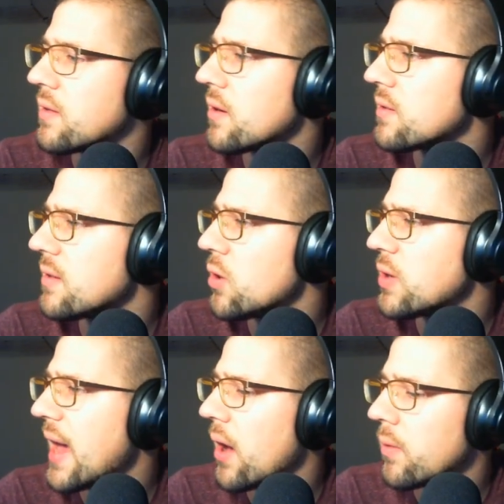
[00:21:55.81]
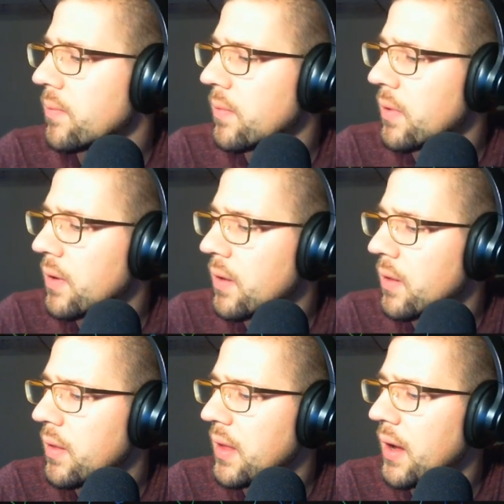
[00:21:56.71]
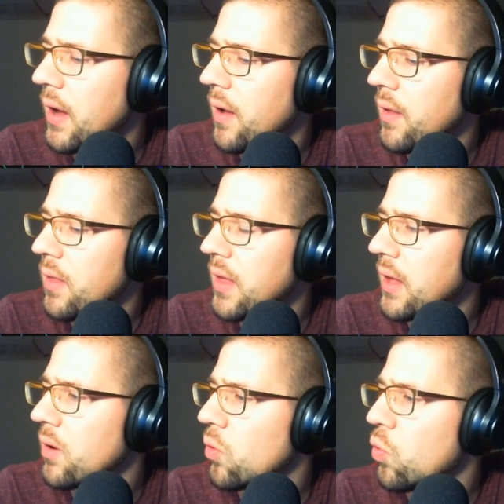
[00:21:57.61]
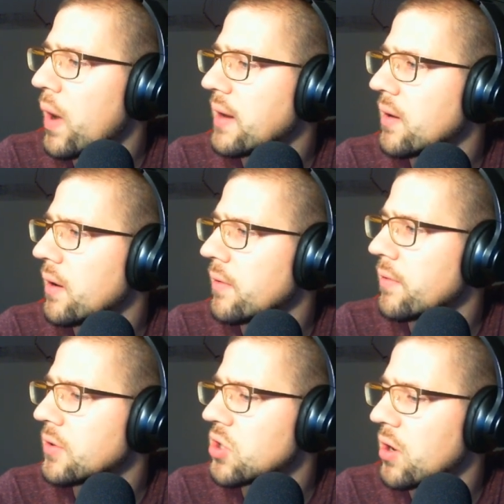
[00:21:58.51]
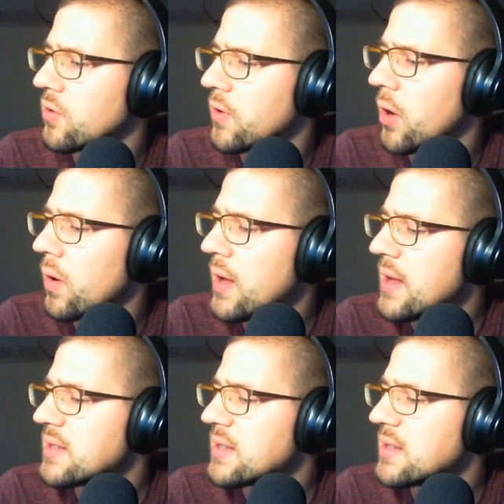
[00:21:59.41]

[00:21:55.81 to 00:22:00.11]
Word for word: It's going to slow down the, uh, the rate of charge flow.